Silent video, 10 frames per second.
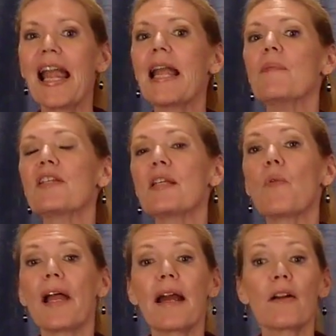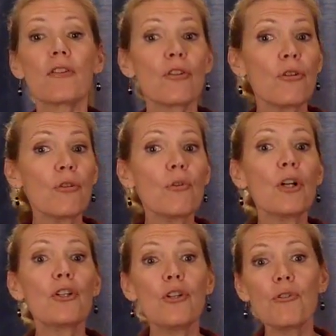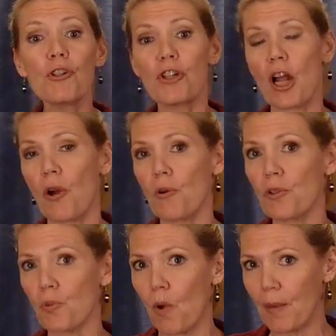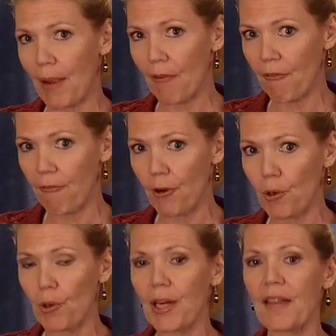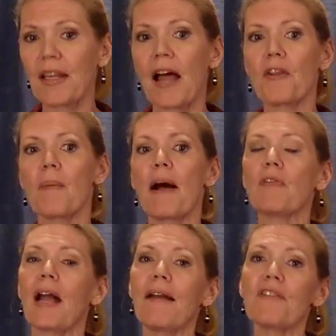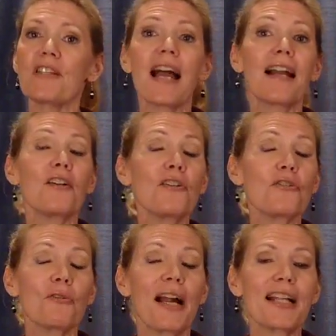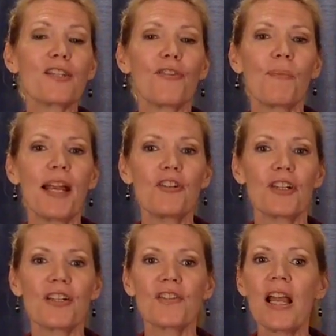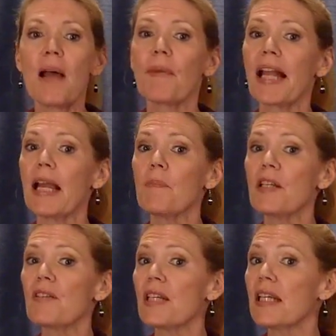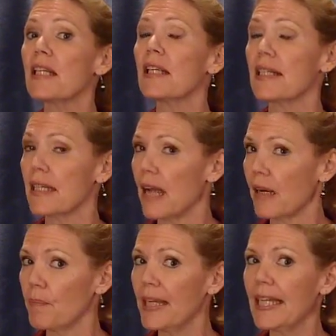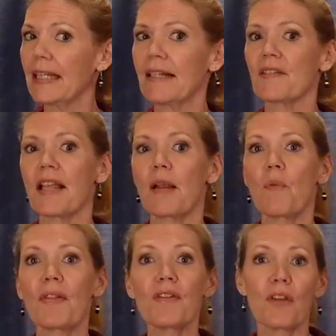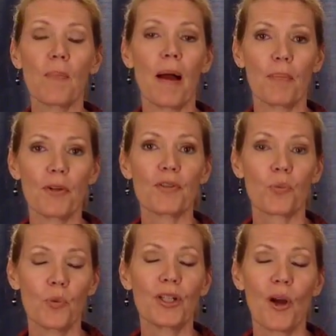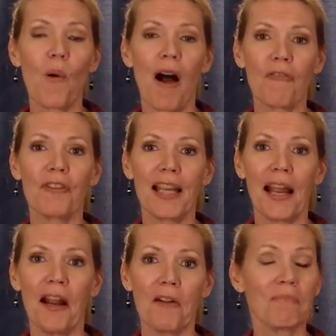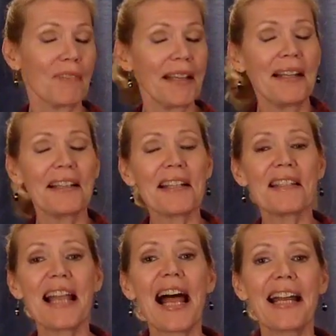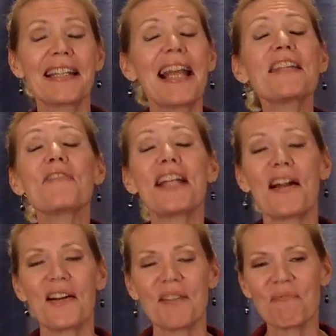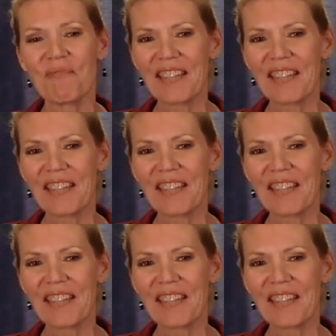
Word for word: ABC will air two new shows, one about food and the other about lifestyle transformations. But ABC did not immediately say when the soap operas would go off the air. I think that's sad. End of an era.